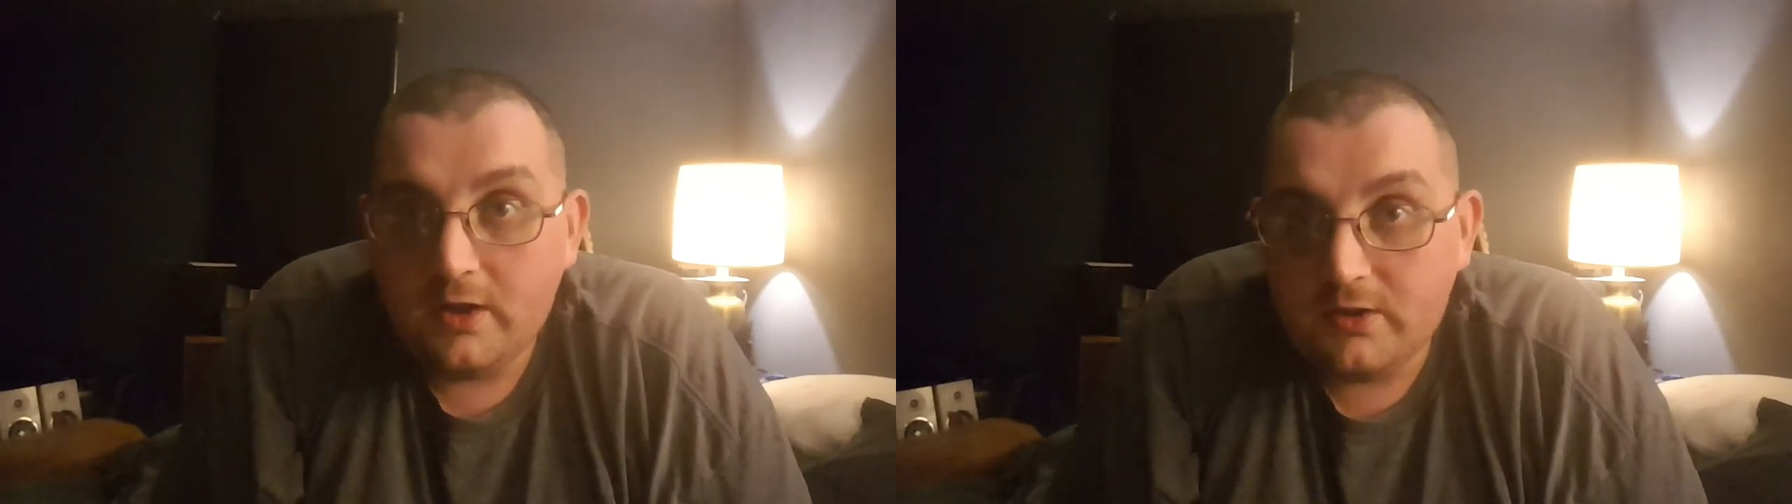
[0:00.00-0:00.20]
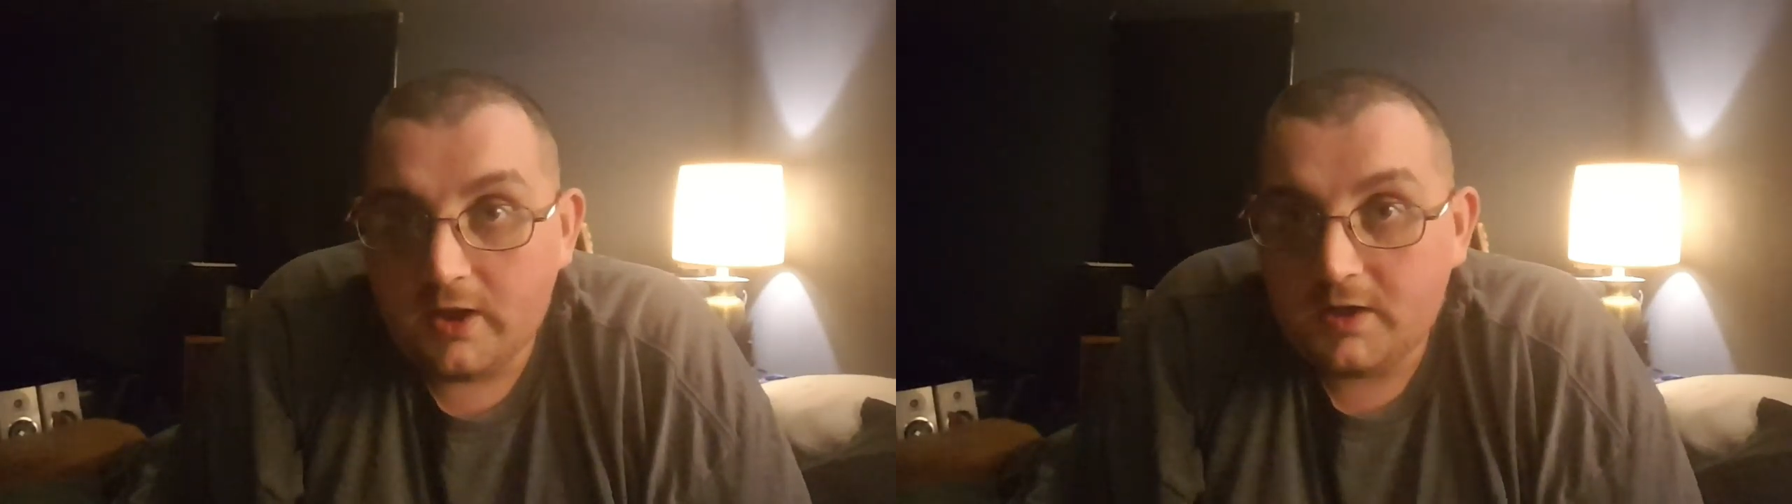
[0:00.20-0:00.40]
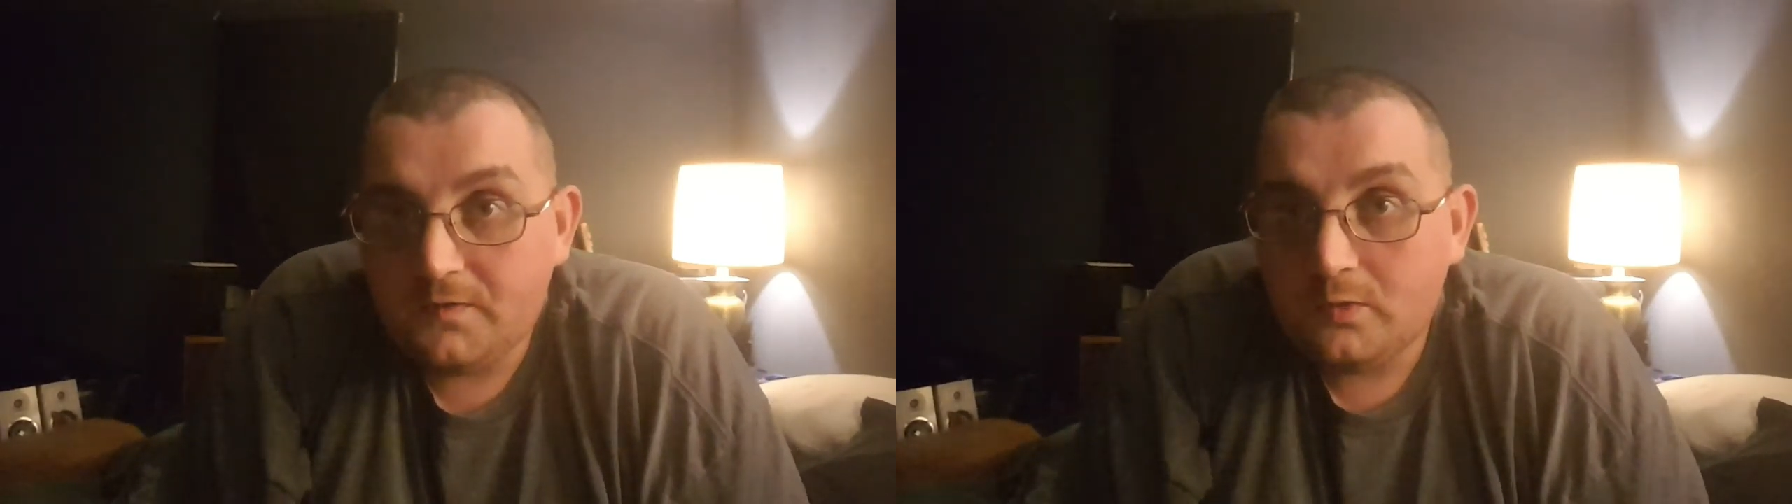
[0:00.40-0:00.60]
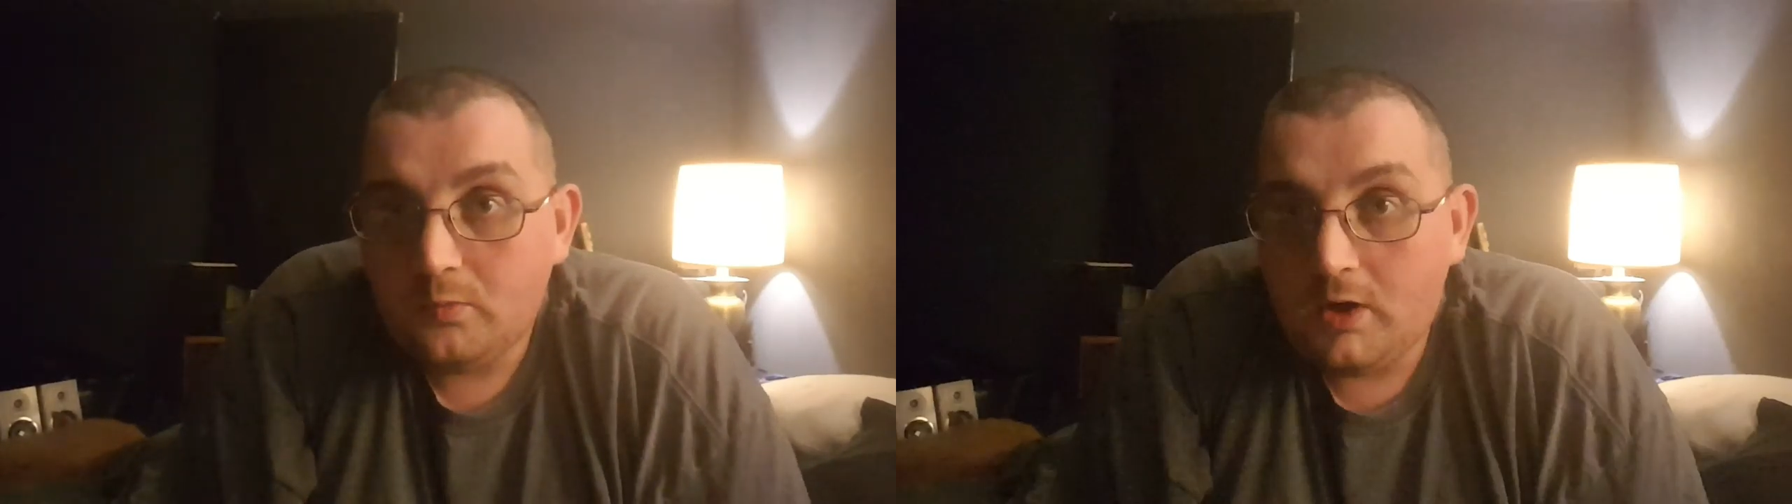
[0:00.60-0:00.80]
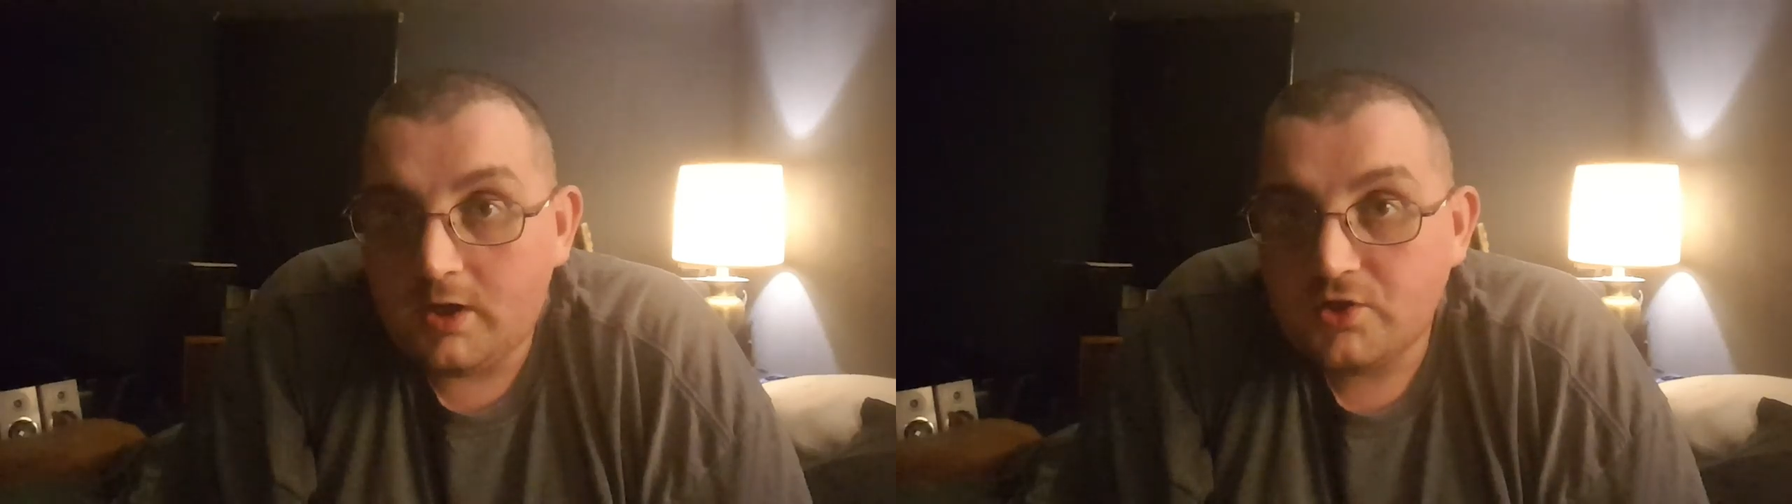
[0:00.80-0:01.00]
Thank you for
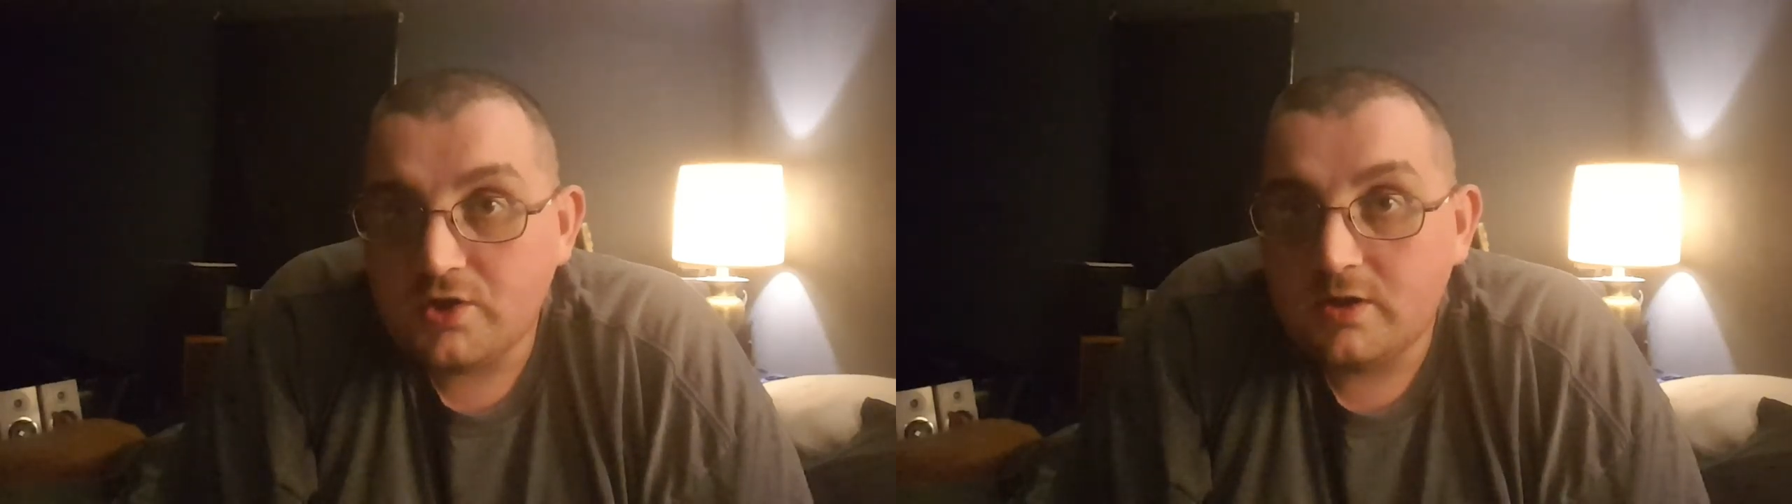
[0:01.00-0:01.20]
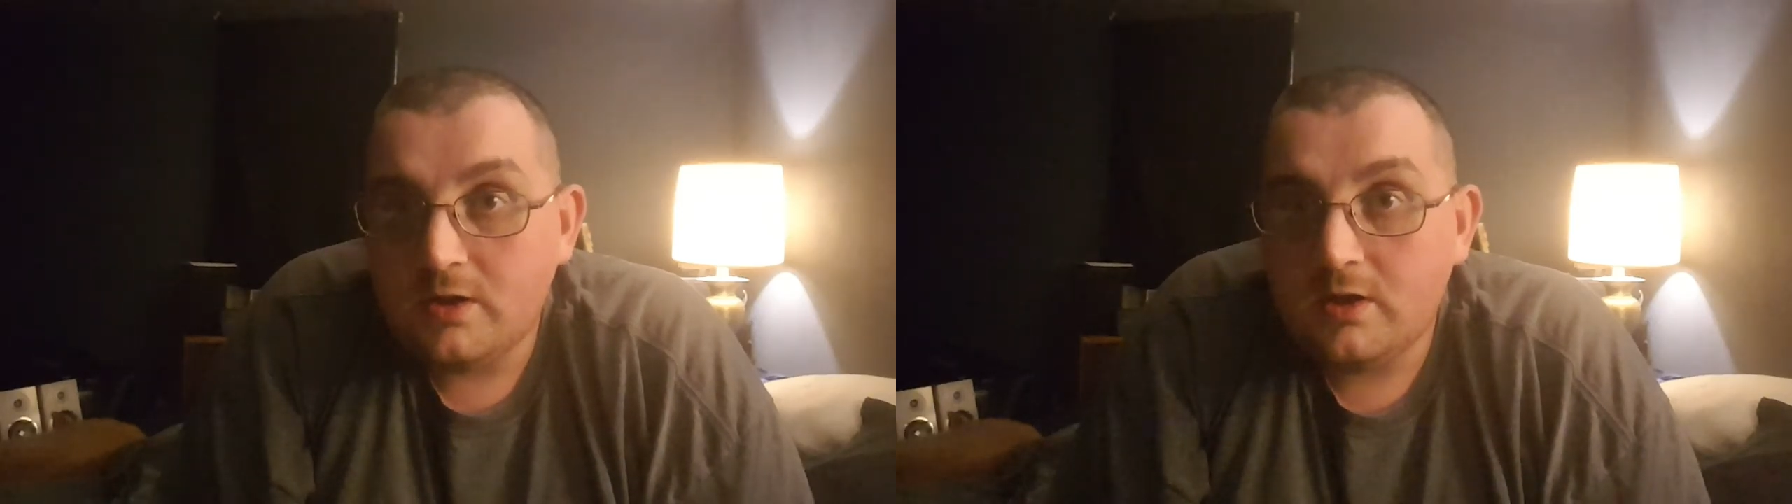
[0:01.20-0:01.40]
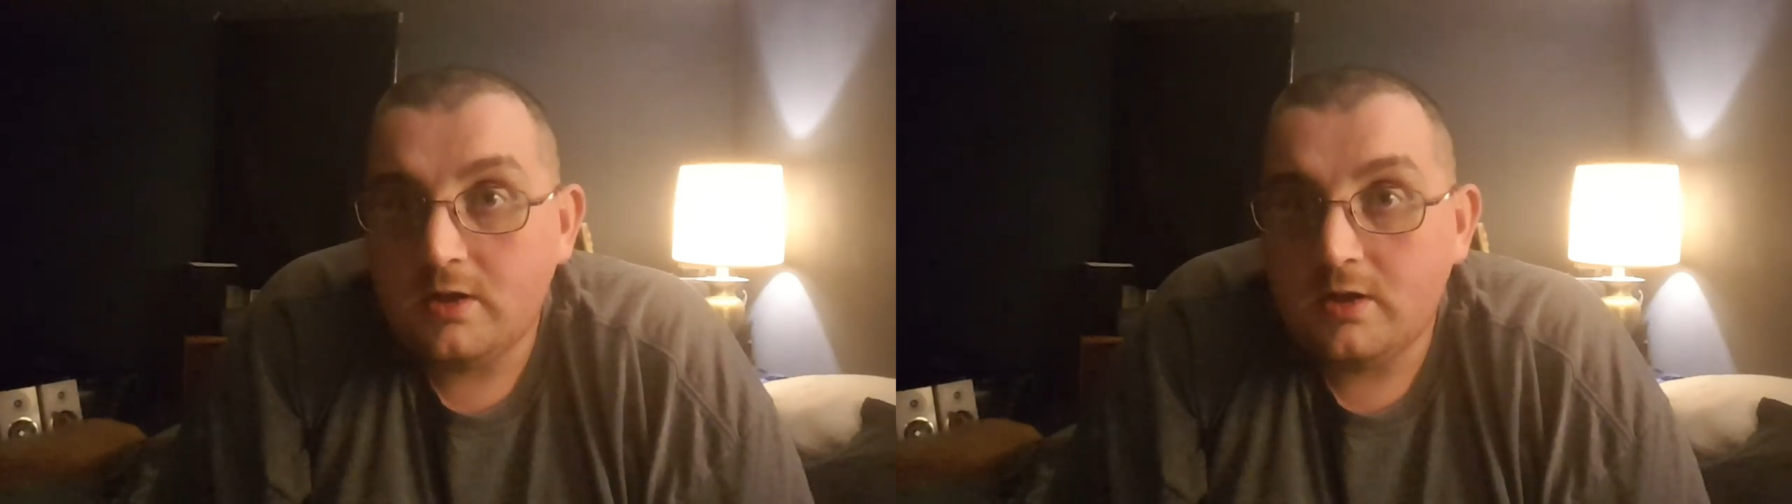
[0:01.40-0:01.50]
watching.